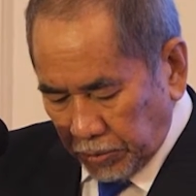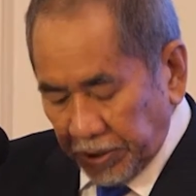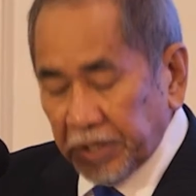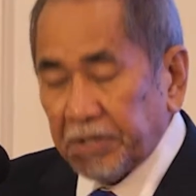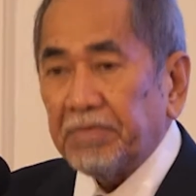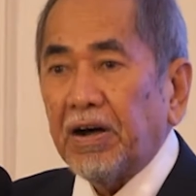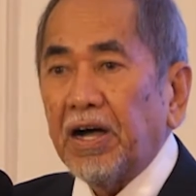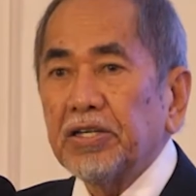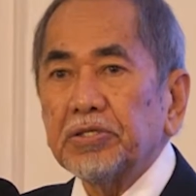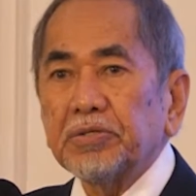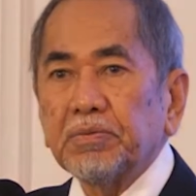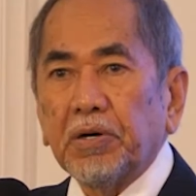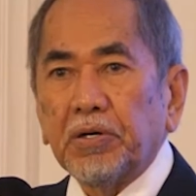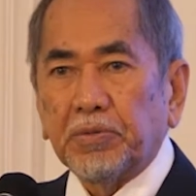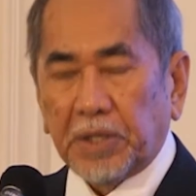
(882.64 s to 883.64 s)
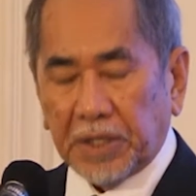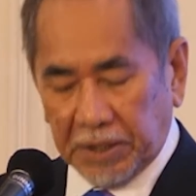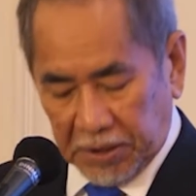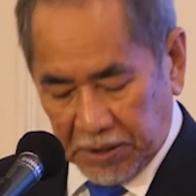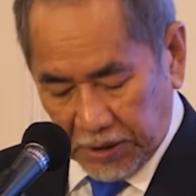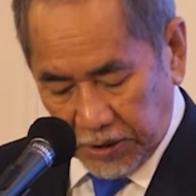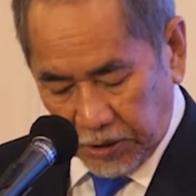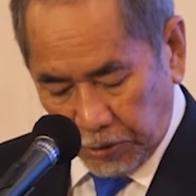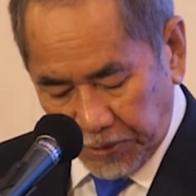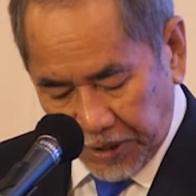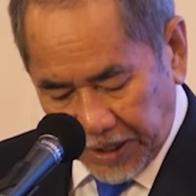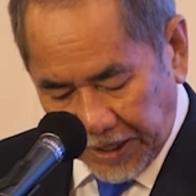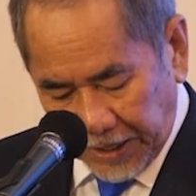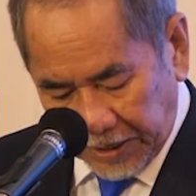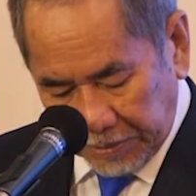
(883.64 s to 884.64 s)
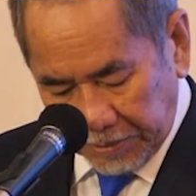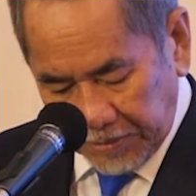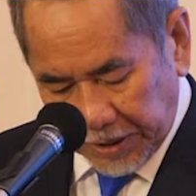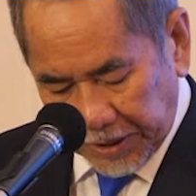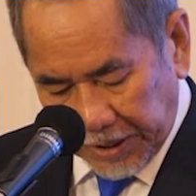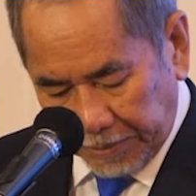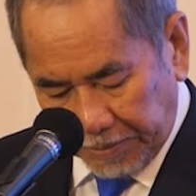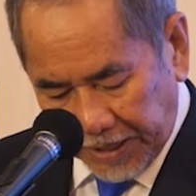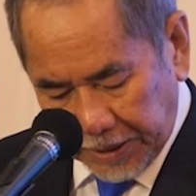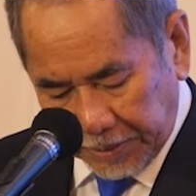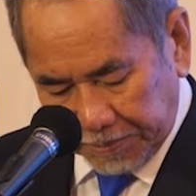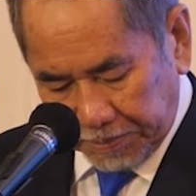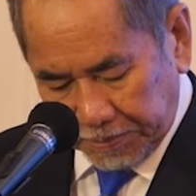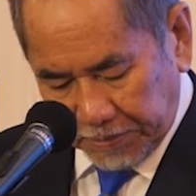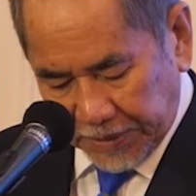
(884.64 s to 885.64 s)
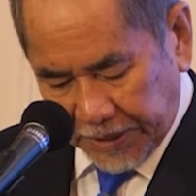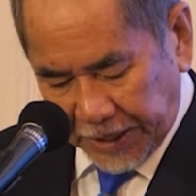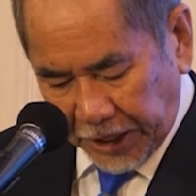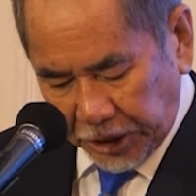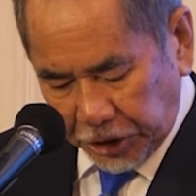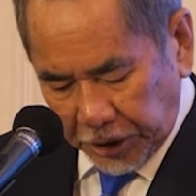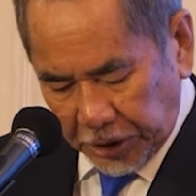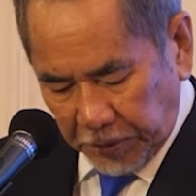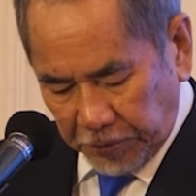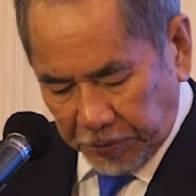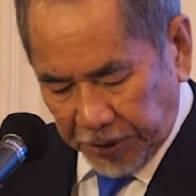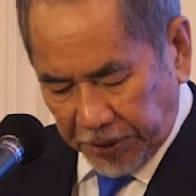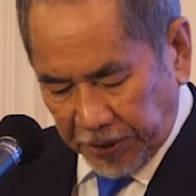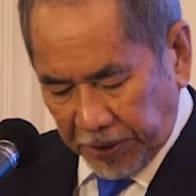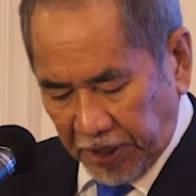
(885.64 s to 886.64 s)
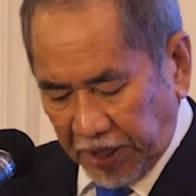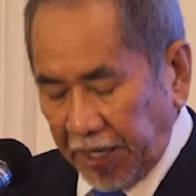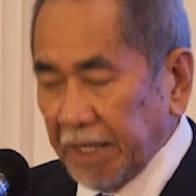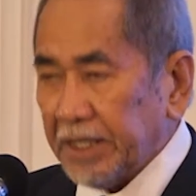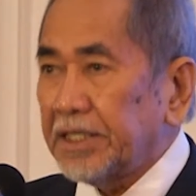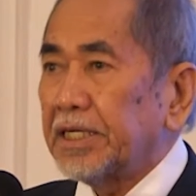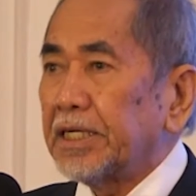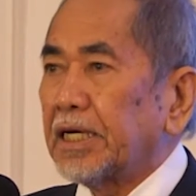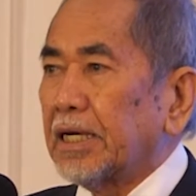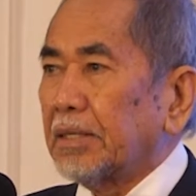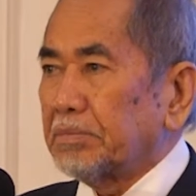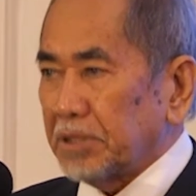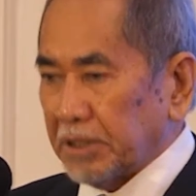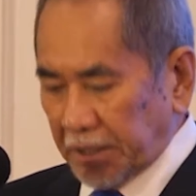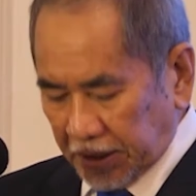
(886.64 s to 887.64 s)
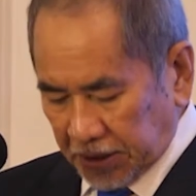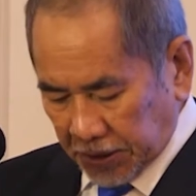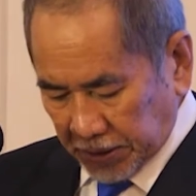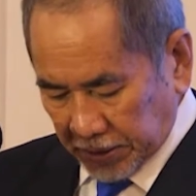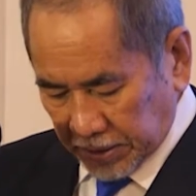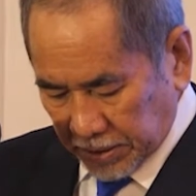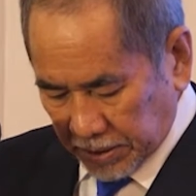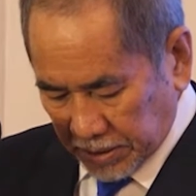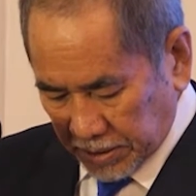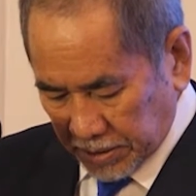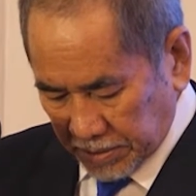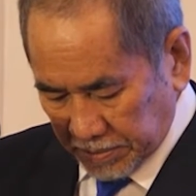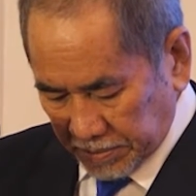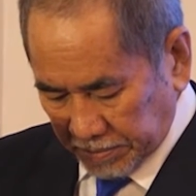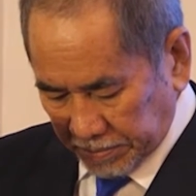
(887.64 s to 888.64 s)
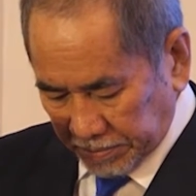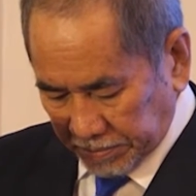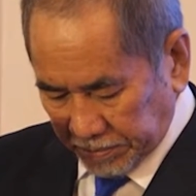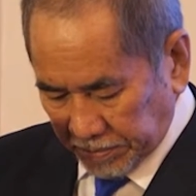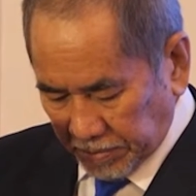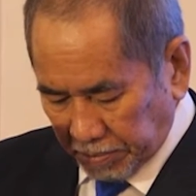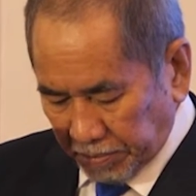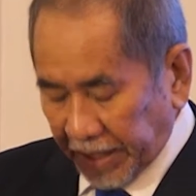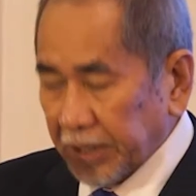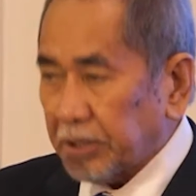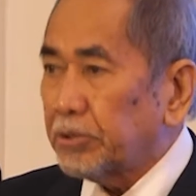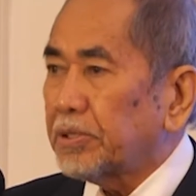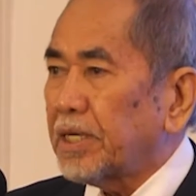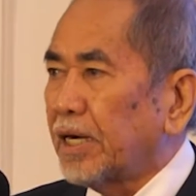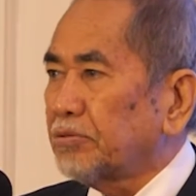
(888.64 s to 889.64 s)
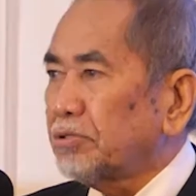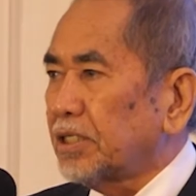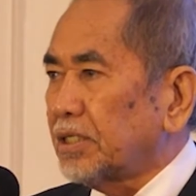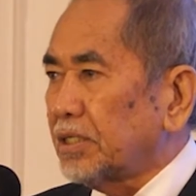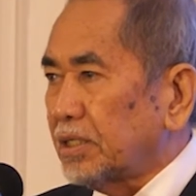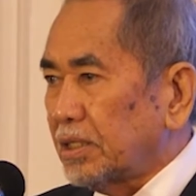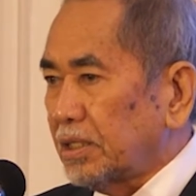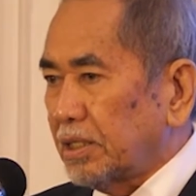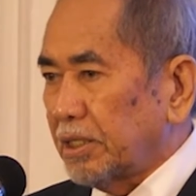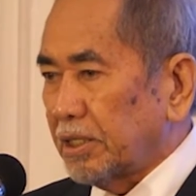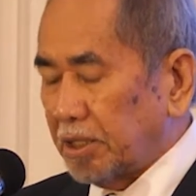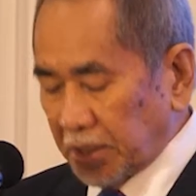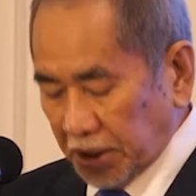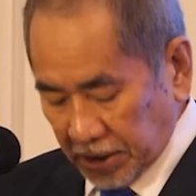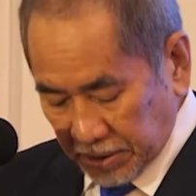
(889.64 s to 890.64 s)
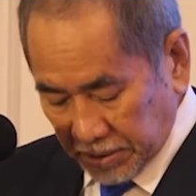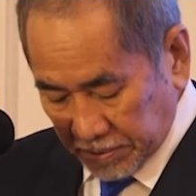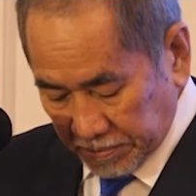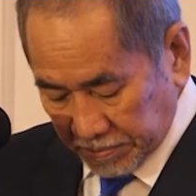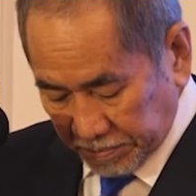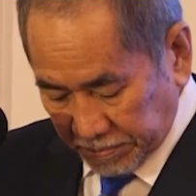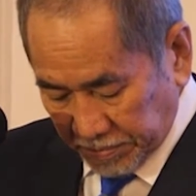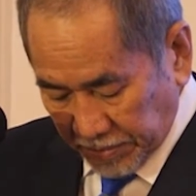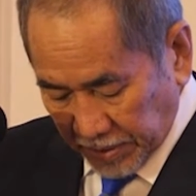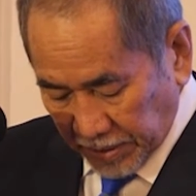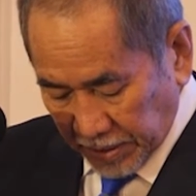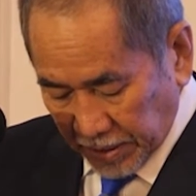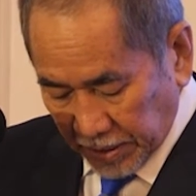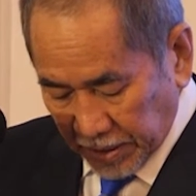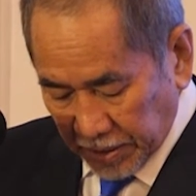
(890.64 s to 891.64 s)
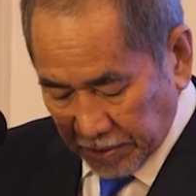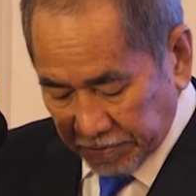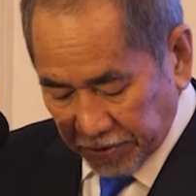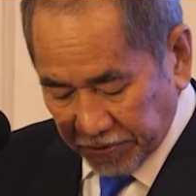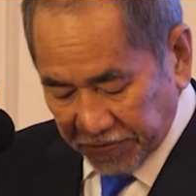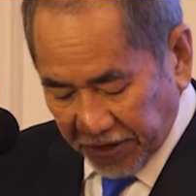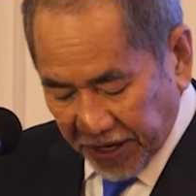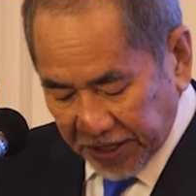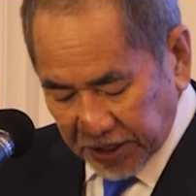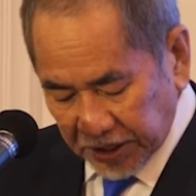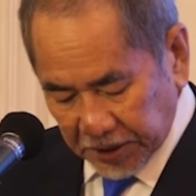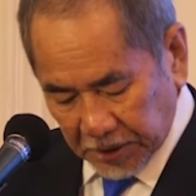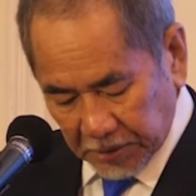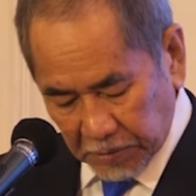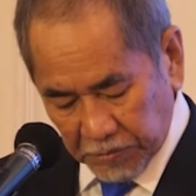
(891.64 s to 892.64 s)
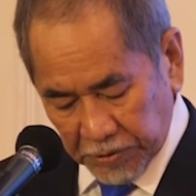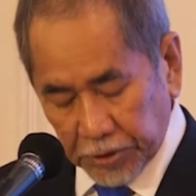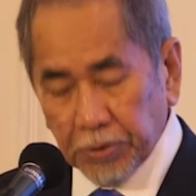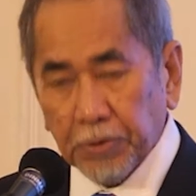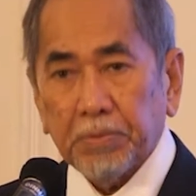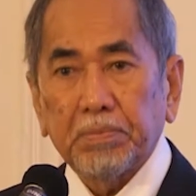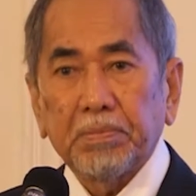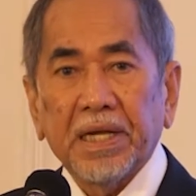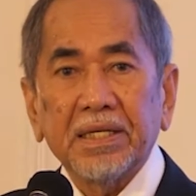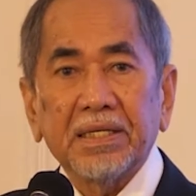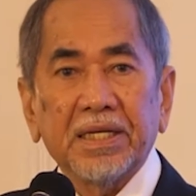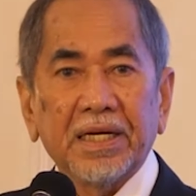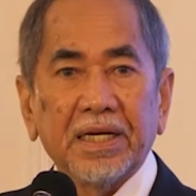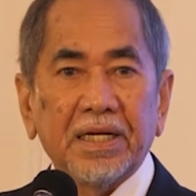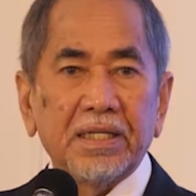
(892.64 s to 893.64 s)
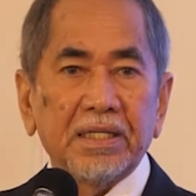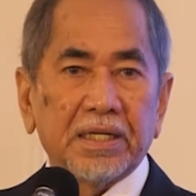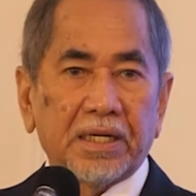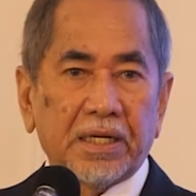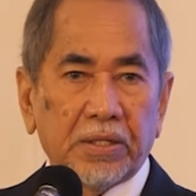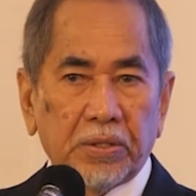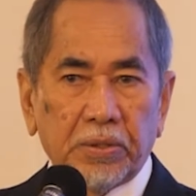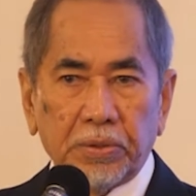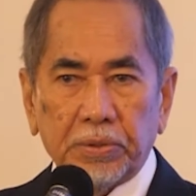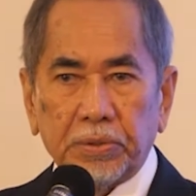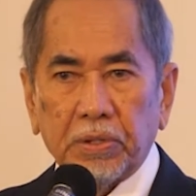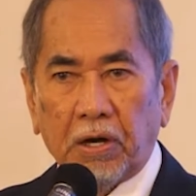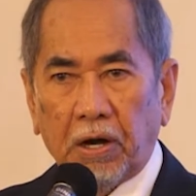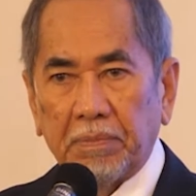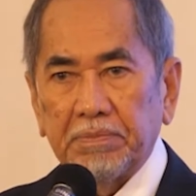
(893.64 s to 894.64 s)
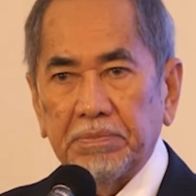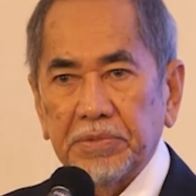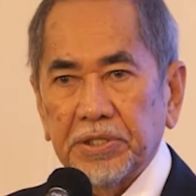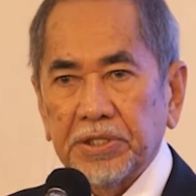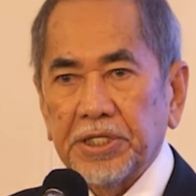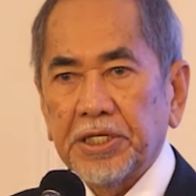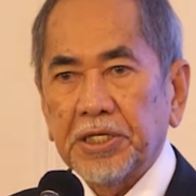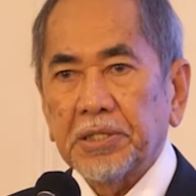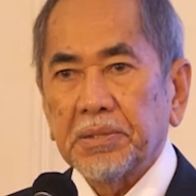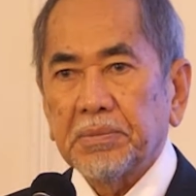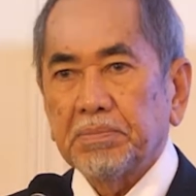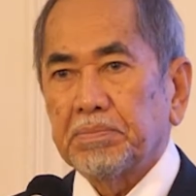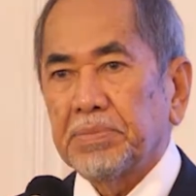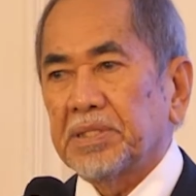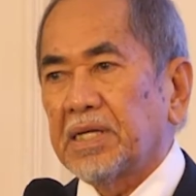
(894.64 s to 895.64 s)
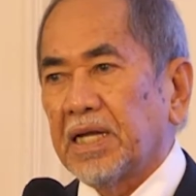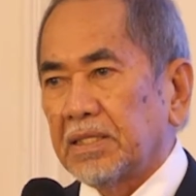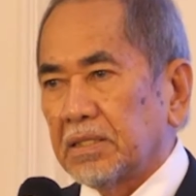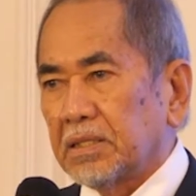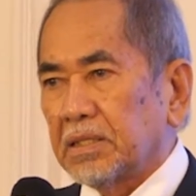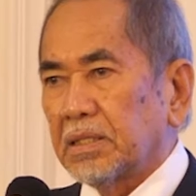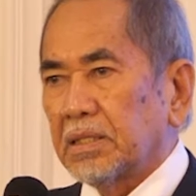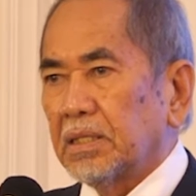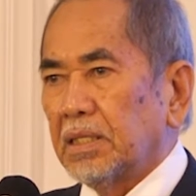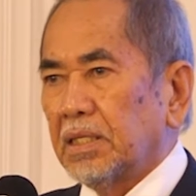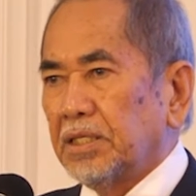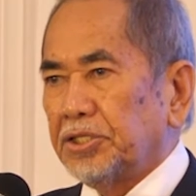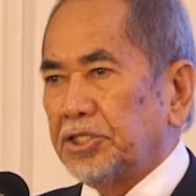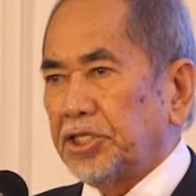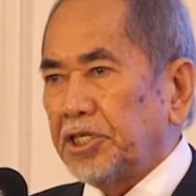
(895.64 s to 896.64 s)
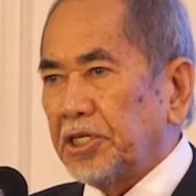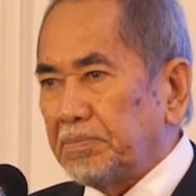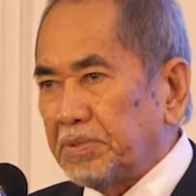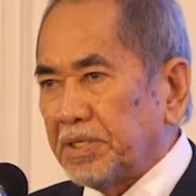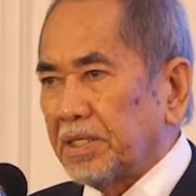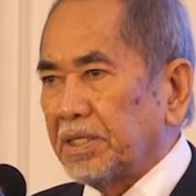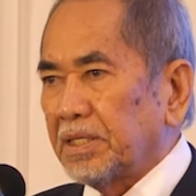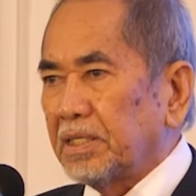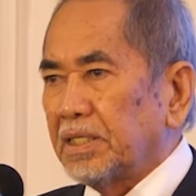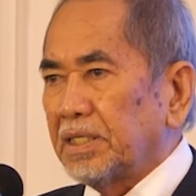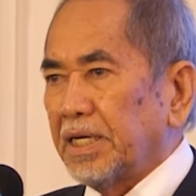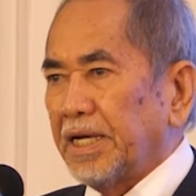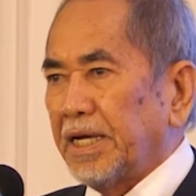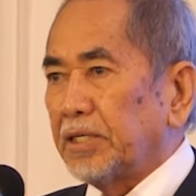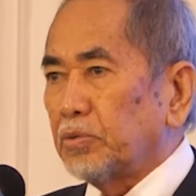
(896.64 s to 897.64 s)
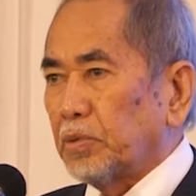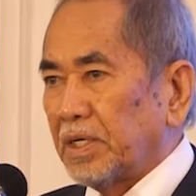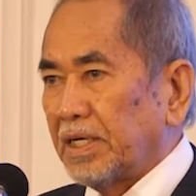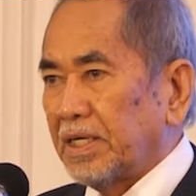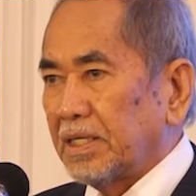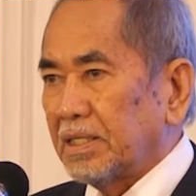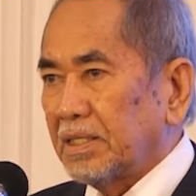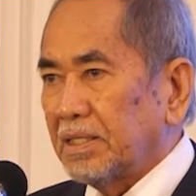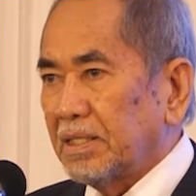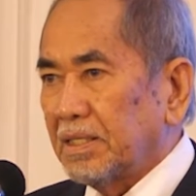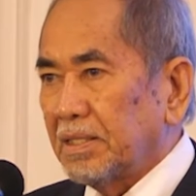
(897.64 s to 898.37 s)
to advance forward to become the developed nation with high income status by 2030, provided we could maintain the growth of 6% GDP annually.